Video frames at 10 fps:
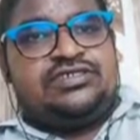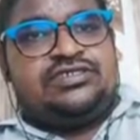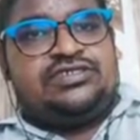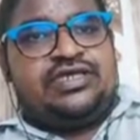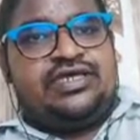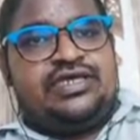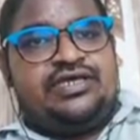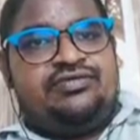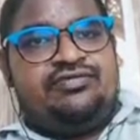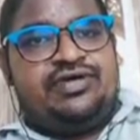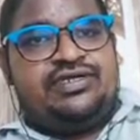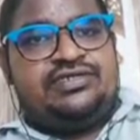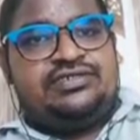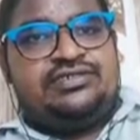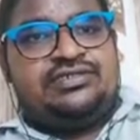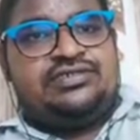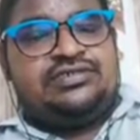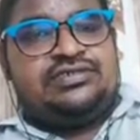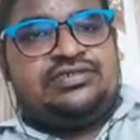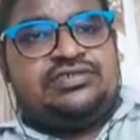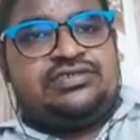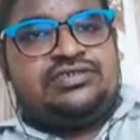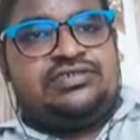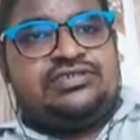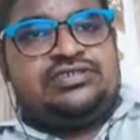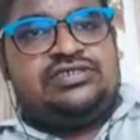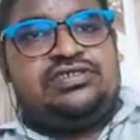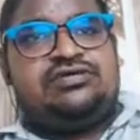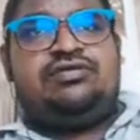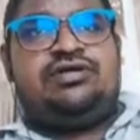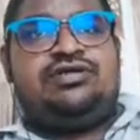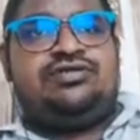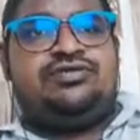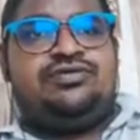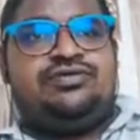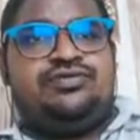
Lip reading: psi 1 is equal to